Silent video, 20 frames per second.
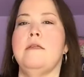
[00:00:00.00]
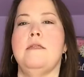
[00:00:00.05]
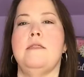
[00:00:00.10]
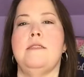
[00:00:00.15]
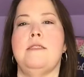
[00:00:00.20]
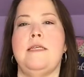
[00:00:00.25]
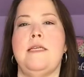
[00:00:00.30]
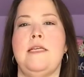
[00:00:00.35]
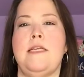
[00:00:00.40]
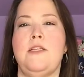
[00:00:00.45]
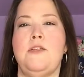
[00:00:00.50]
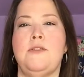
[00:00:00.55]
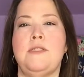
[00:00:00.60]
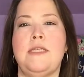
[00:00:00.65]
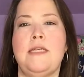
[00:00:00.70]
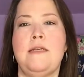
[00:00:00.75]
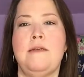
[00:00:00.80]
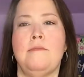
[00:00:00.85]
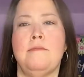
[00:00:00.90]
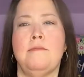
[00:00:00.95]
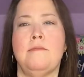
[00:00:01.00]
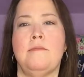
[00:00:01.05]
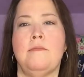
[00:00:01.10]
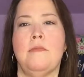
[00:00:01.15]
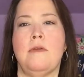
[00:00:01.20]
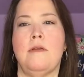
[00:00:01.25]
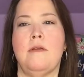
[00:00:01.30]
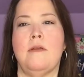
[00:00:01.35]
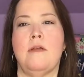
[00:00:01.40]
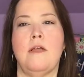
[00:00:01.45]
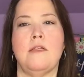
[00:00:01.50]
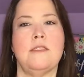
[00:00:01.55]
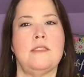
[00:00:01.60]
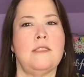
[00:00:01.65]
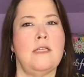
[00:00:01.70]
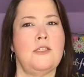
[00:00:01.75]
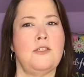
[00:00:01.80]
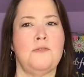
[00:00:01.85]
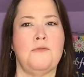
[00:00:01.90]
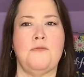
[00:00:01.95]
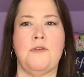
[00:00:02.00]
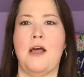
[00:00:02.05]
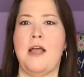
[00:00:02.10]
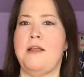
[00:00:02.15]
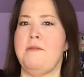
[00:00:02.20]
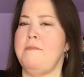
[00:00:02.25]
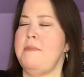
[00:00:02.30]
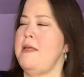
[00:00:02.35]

Let's see, can you see? Such a fine